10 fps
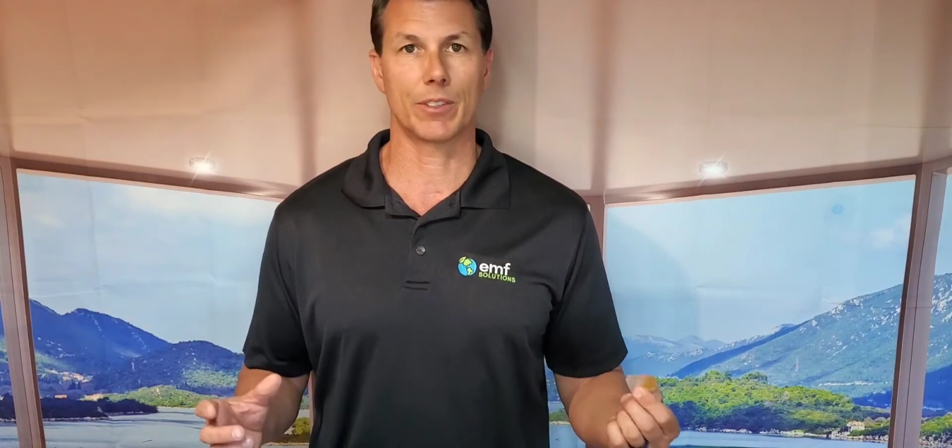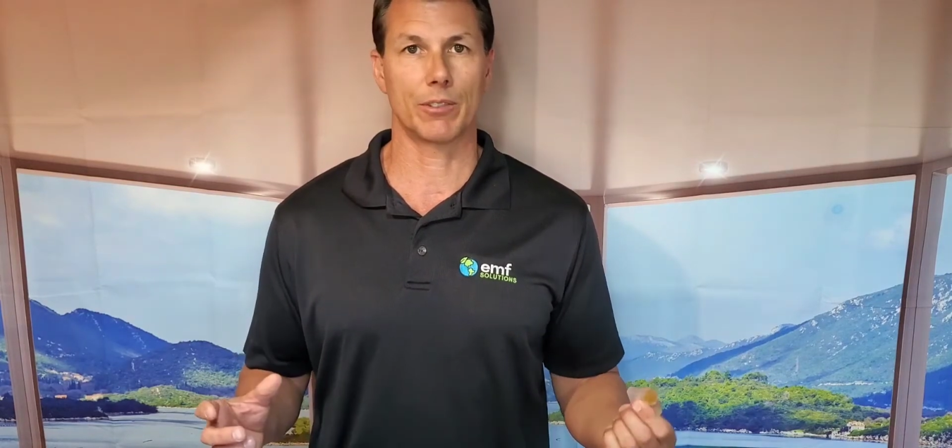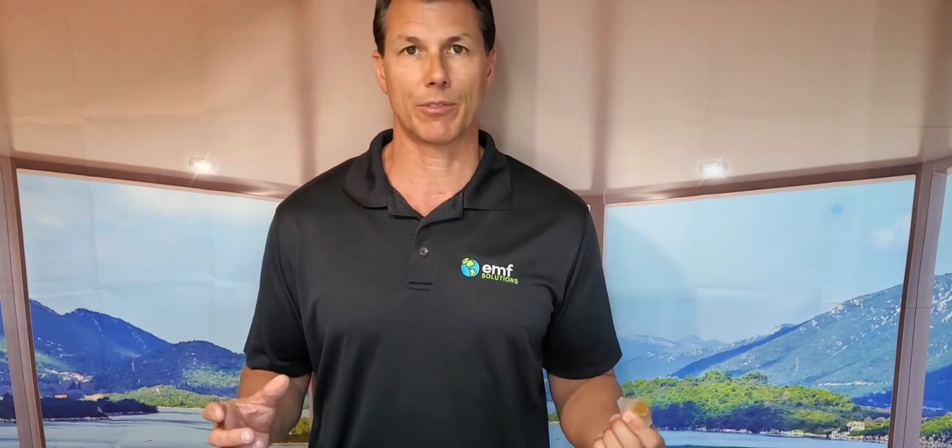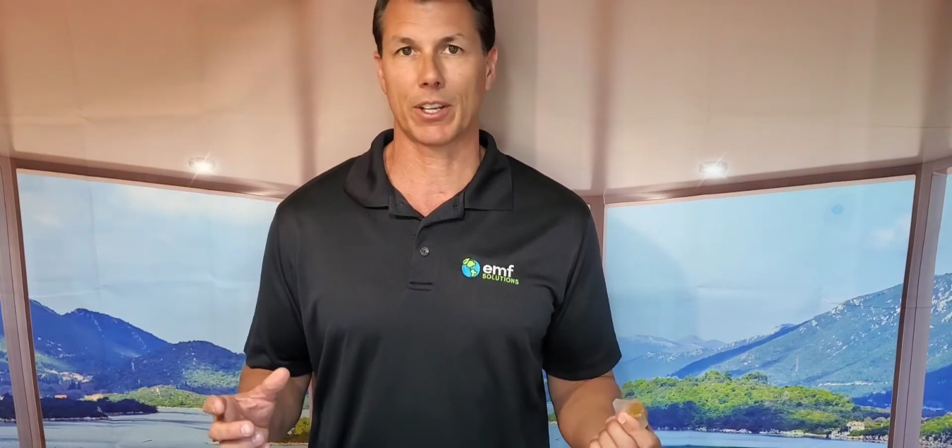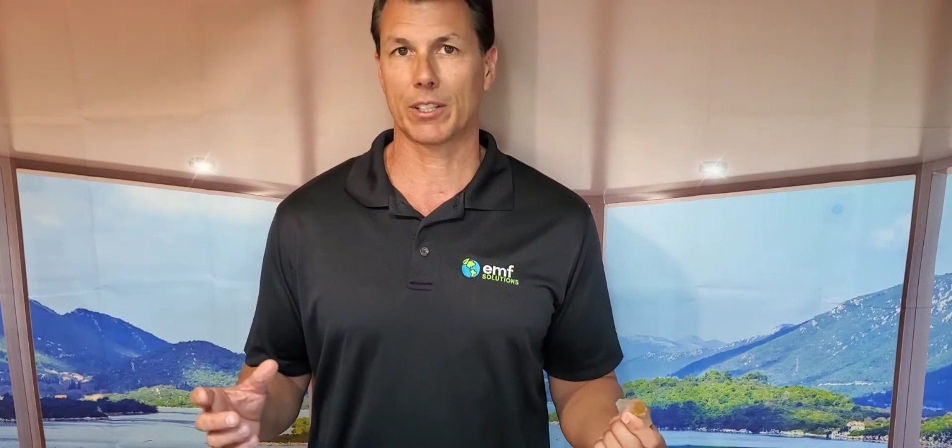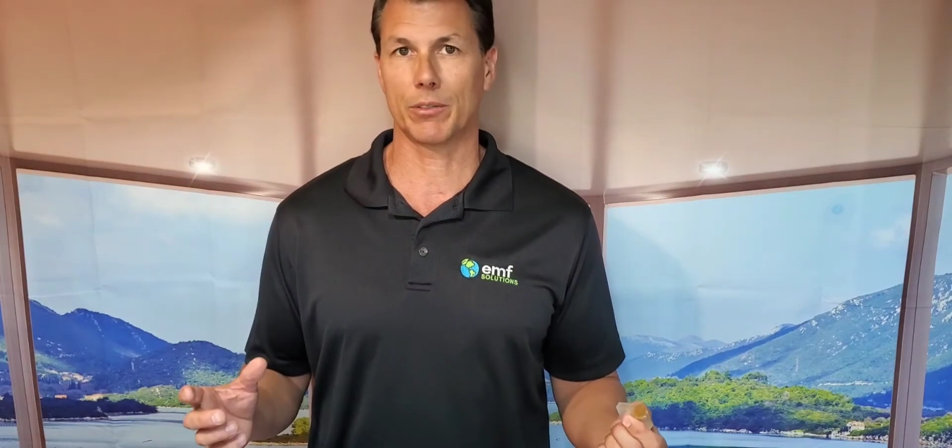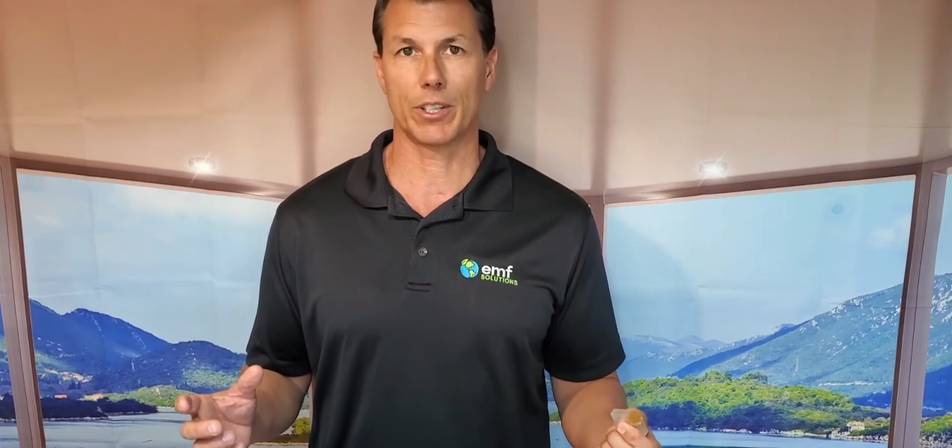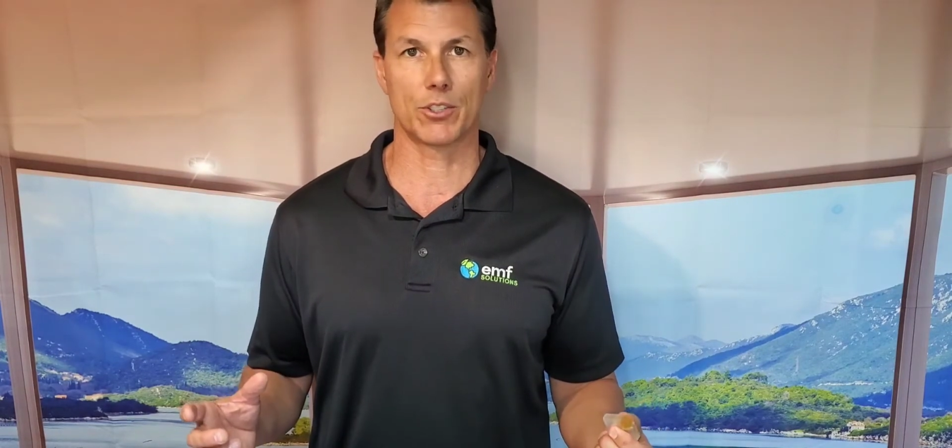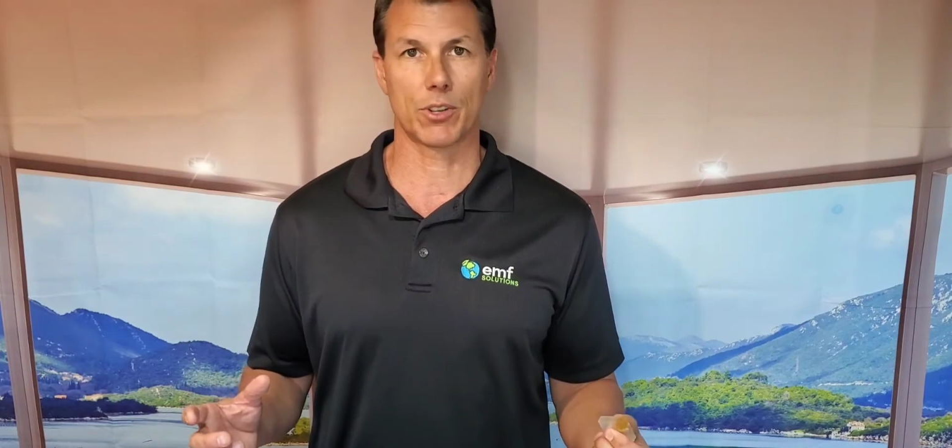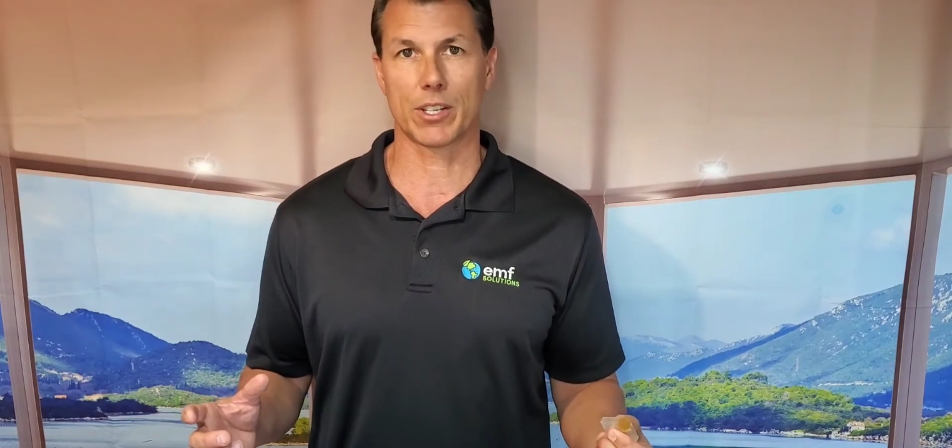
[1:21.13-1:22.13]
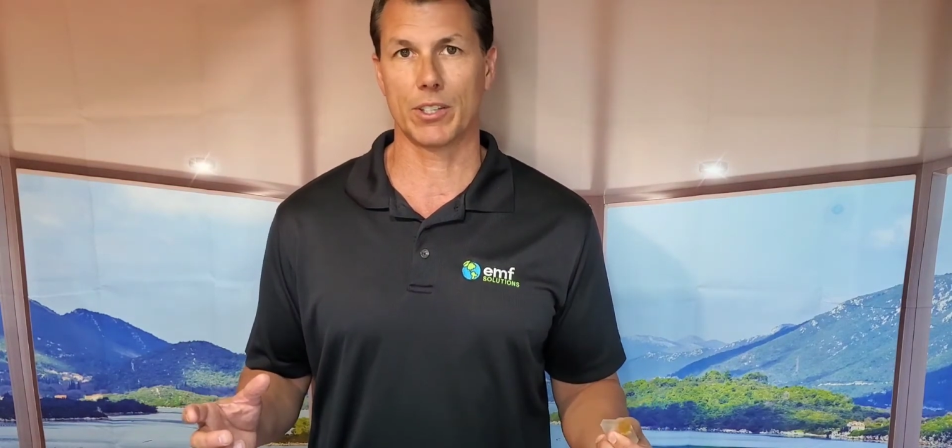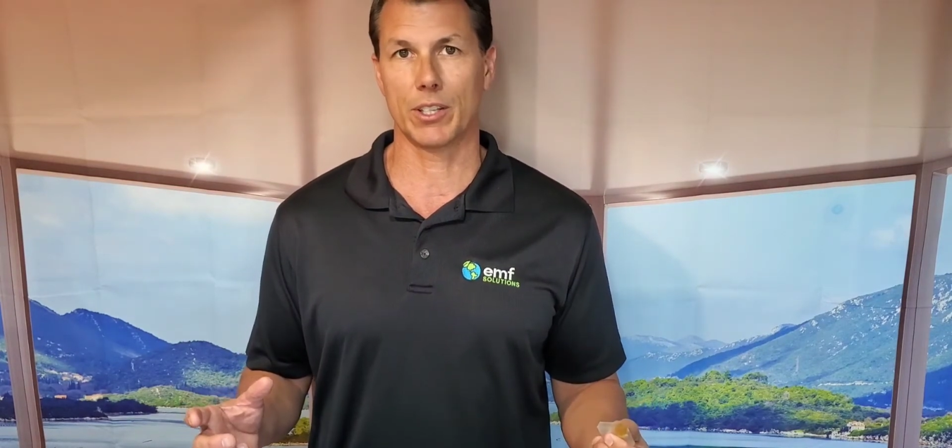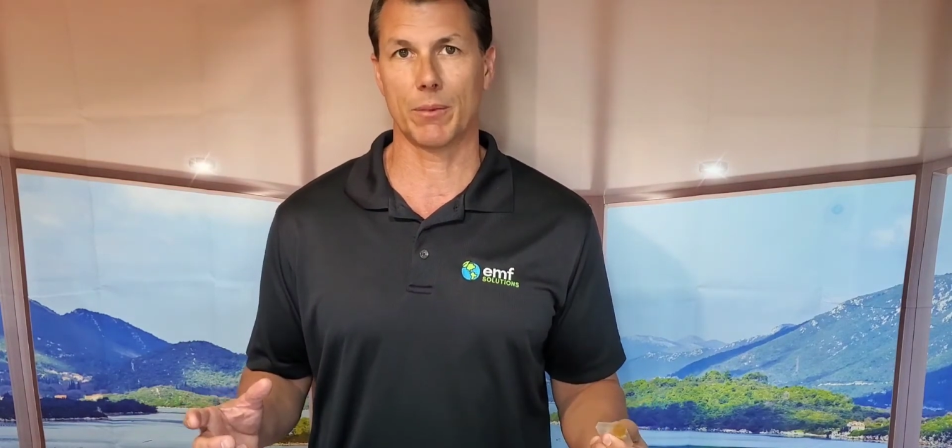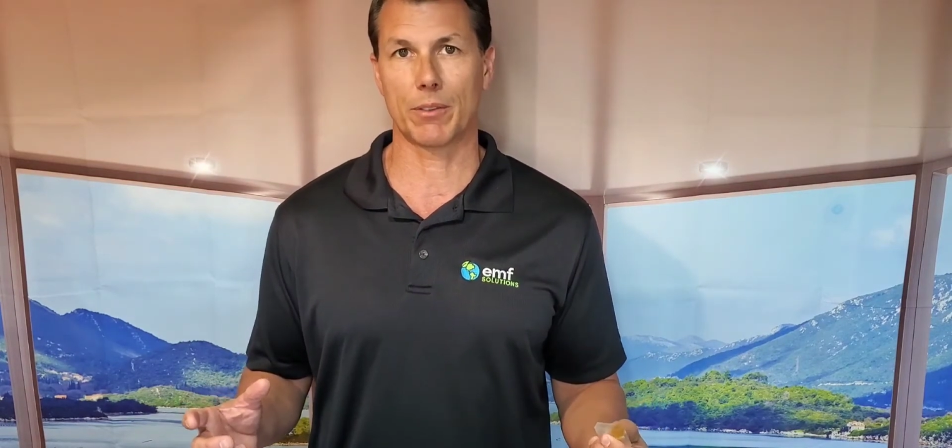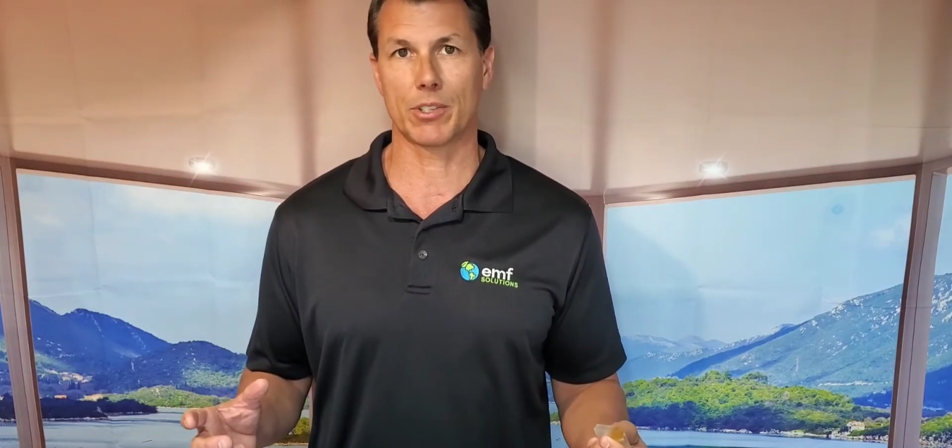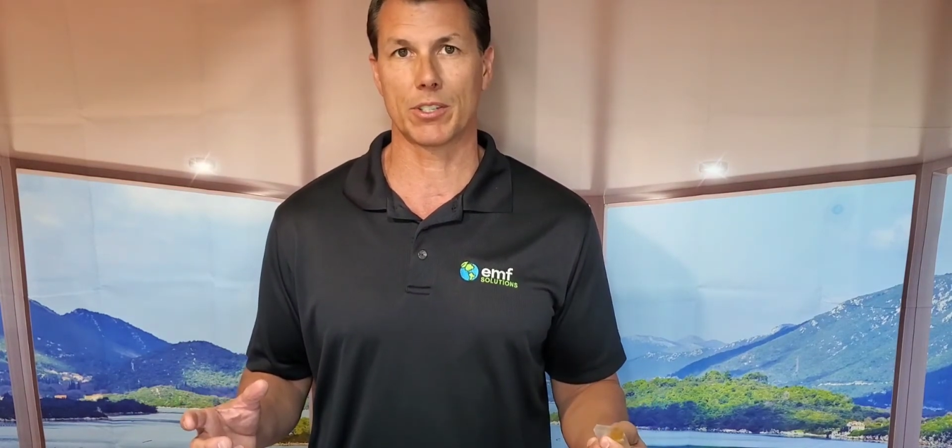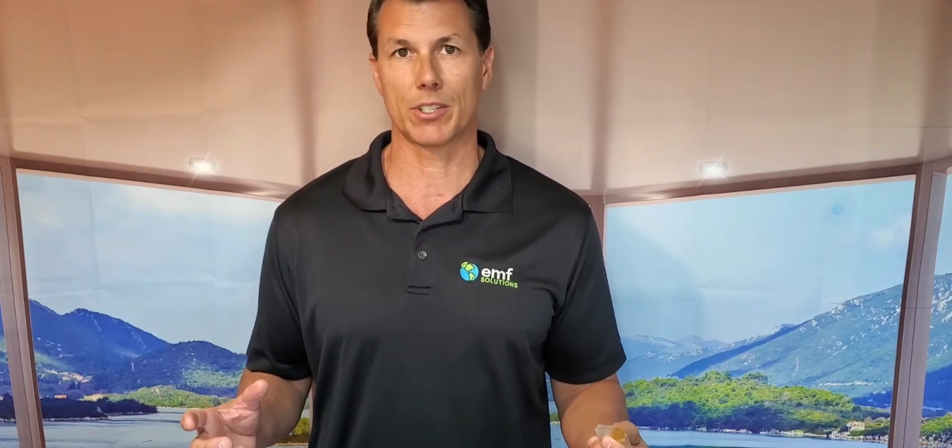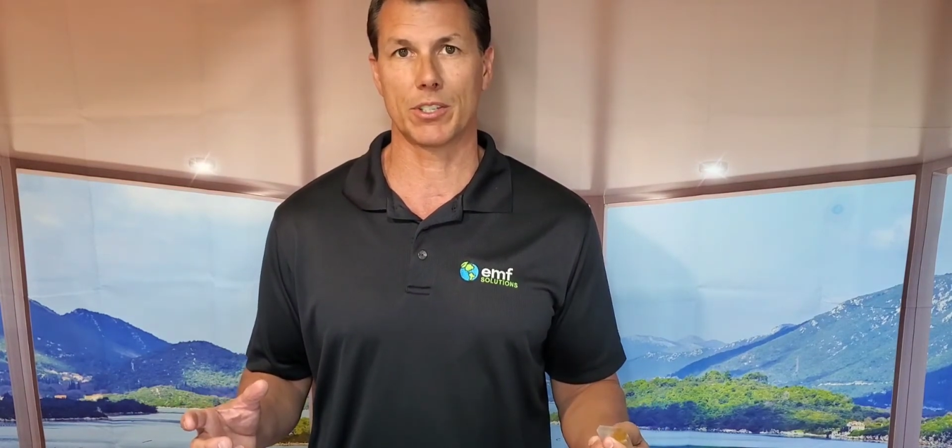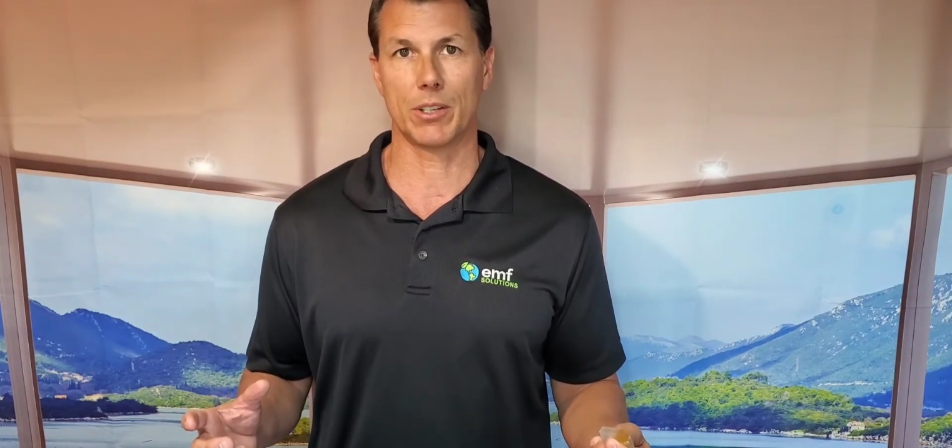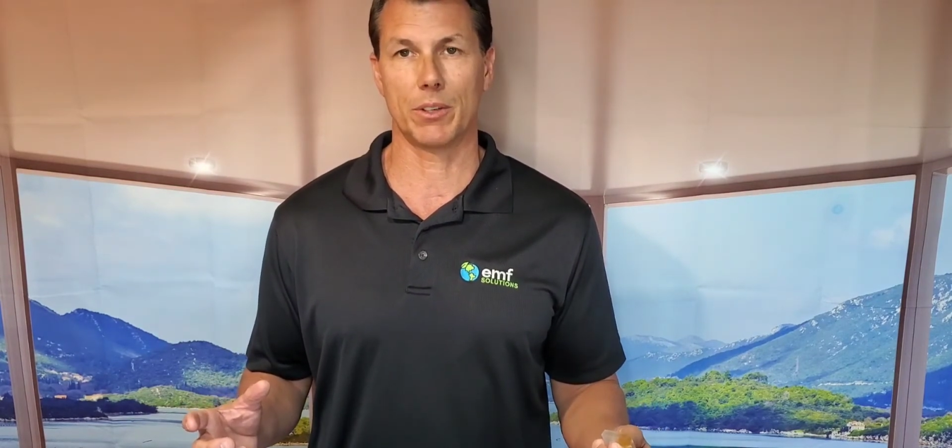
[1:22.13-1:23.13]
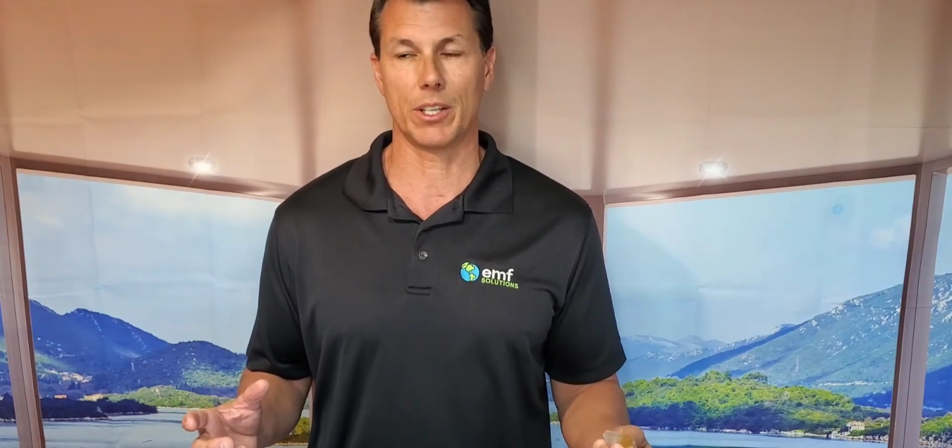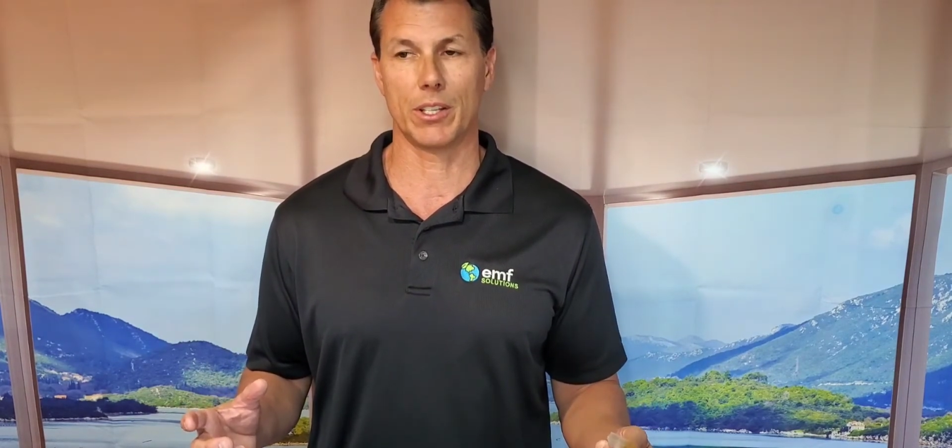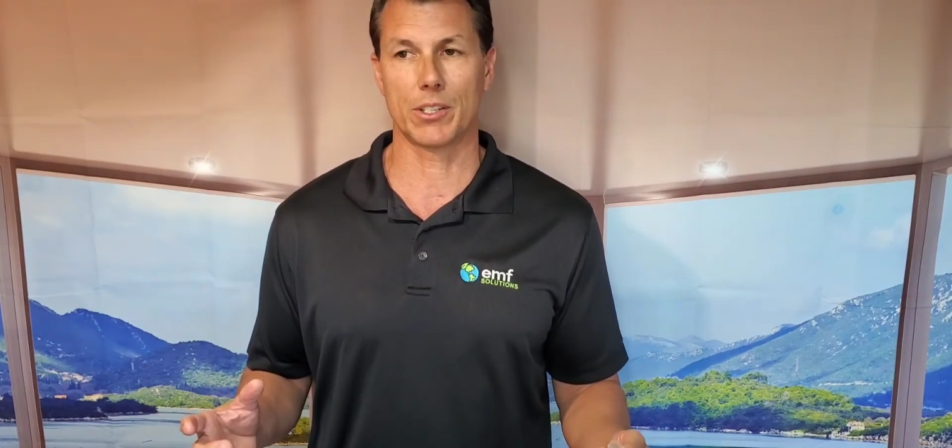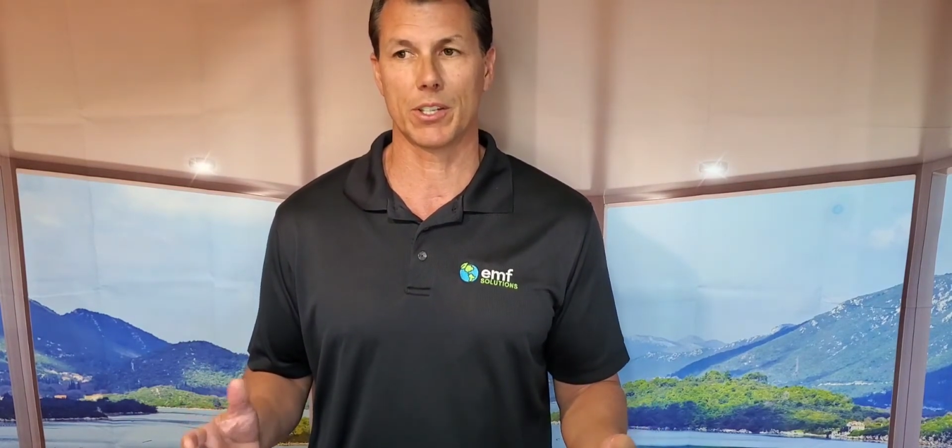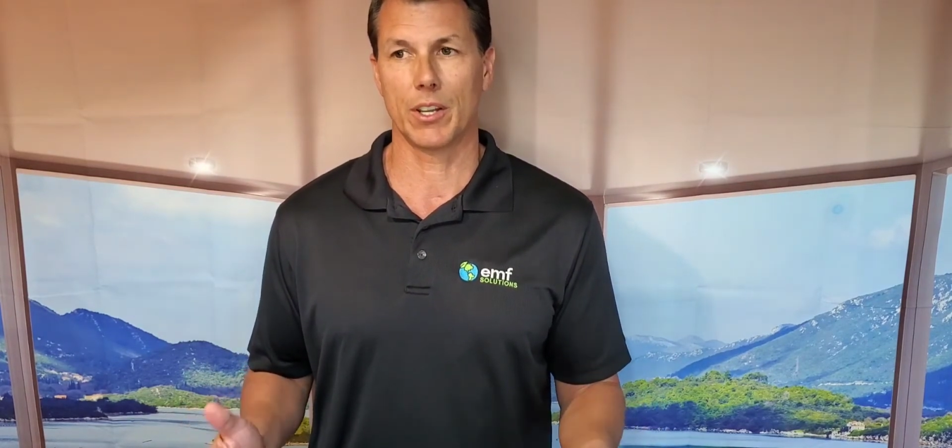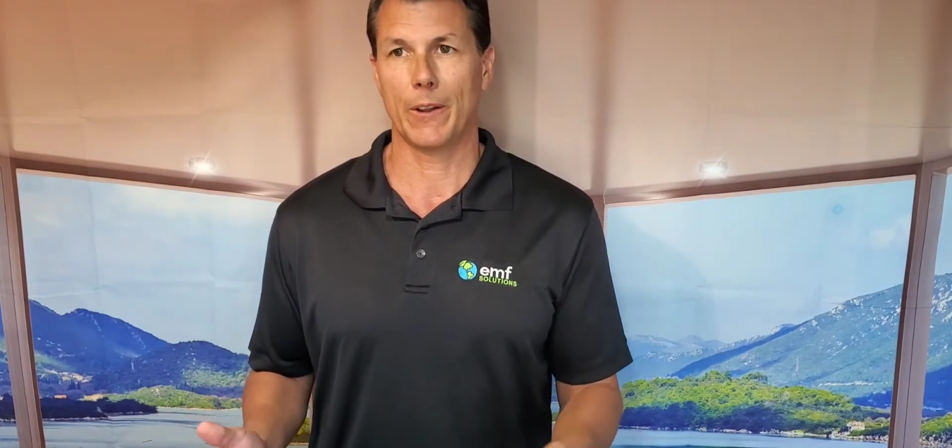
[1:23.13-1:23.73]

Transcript: effectively address the EMF sensitivities,